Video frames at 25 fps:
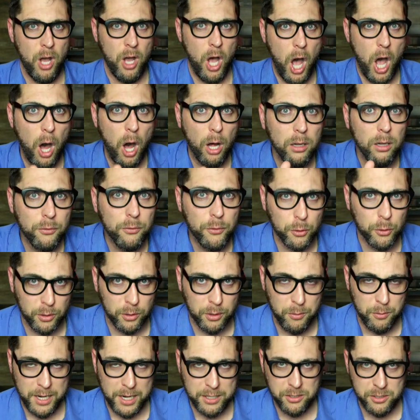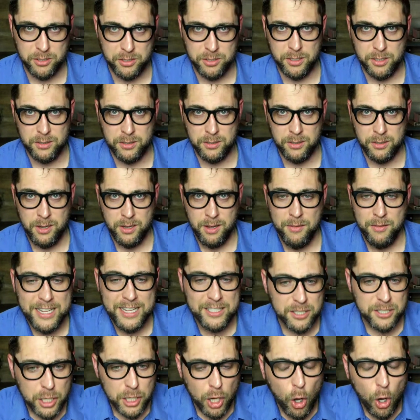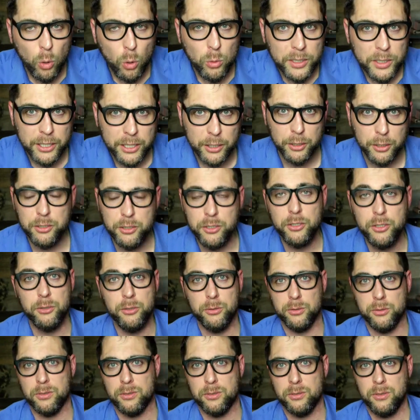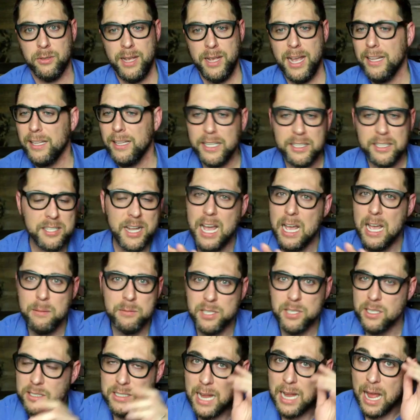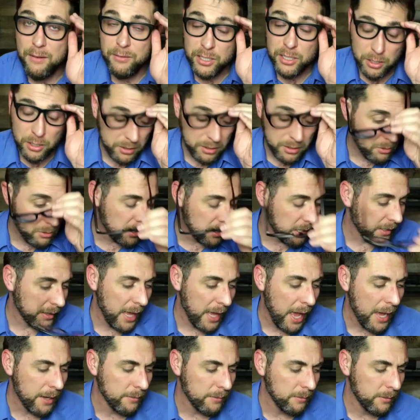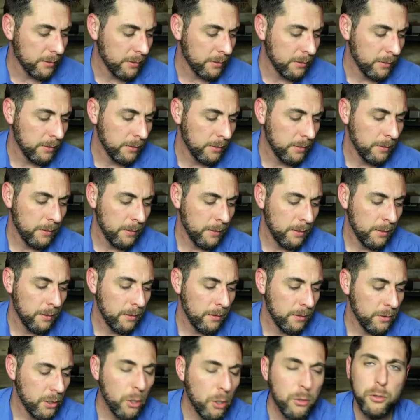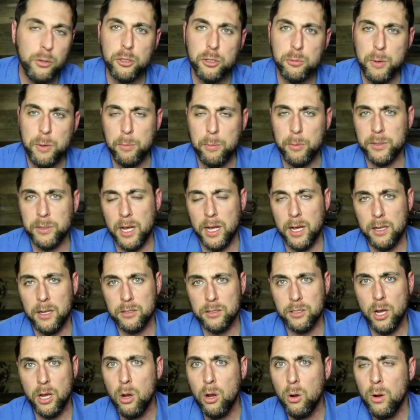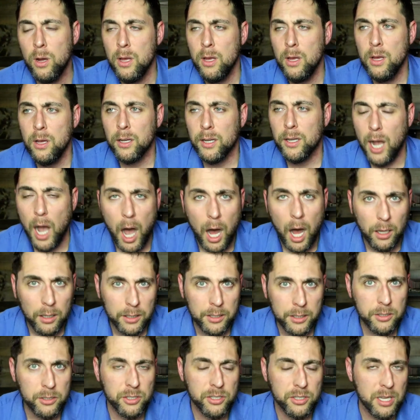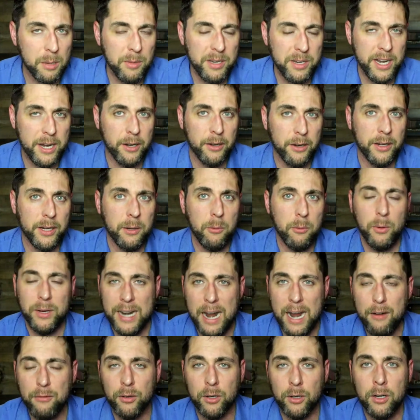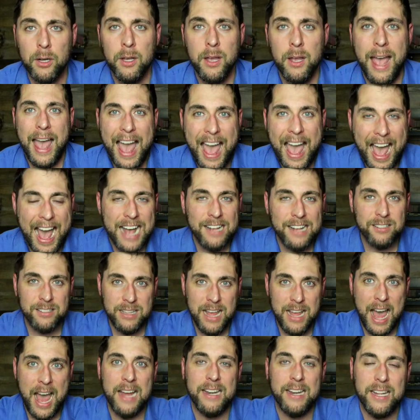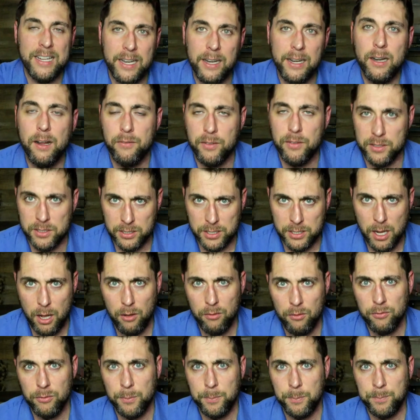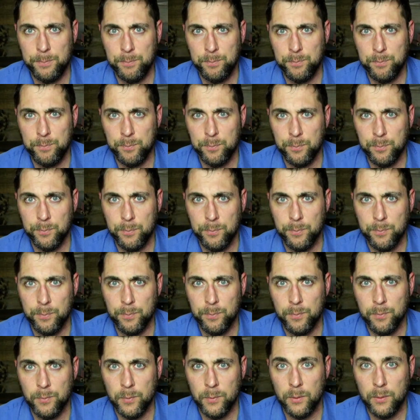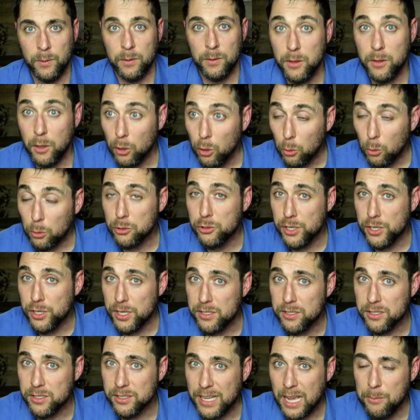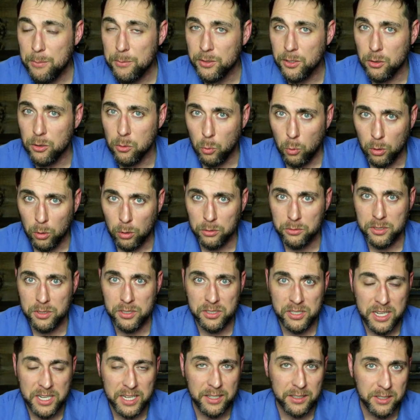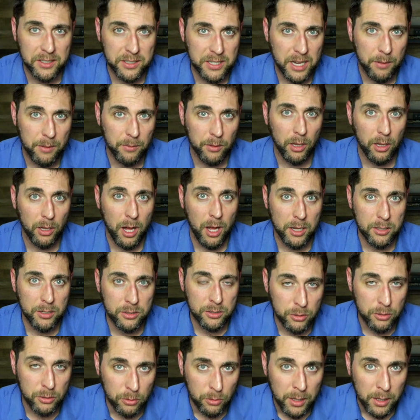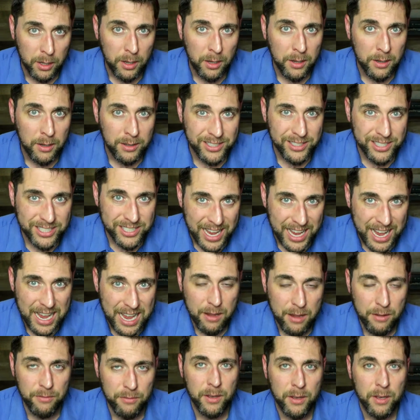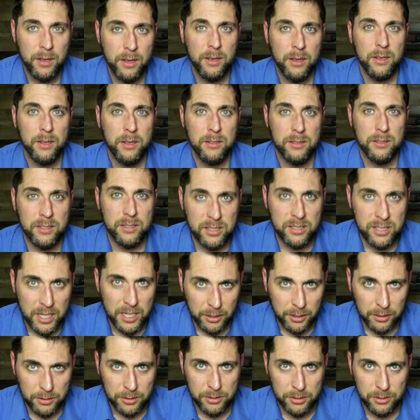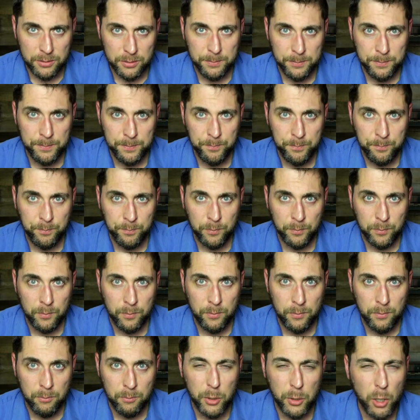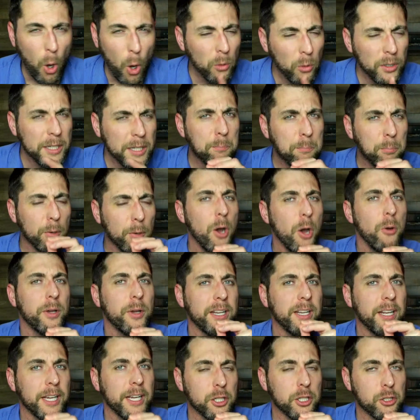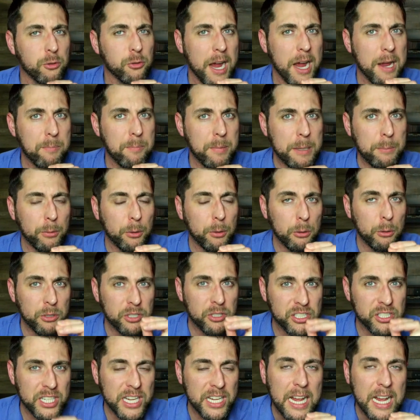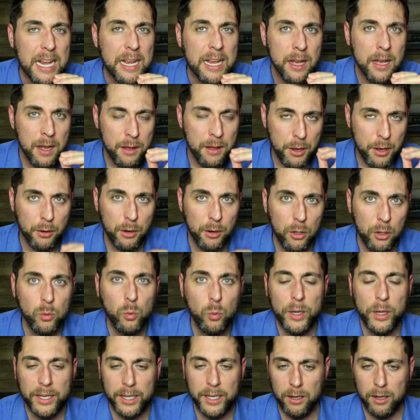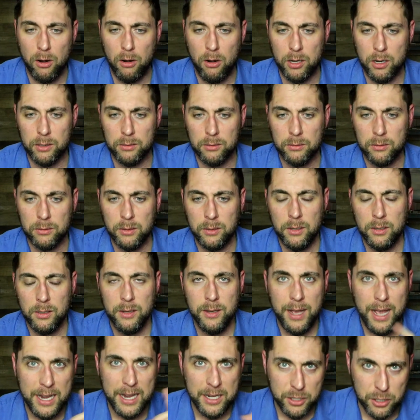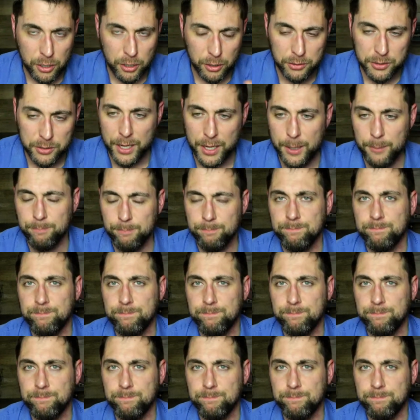all of your unrighteousness. That's the only good news. LA Times doesn't have any good news like that. No newspaper does, no college, seminary, whatever has that in and of itself. The Lord Jesus came into the world to seek and to save the lost, to save sinners but only broken and contrite people who see their own wicked heart and turn to him.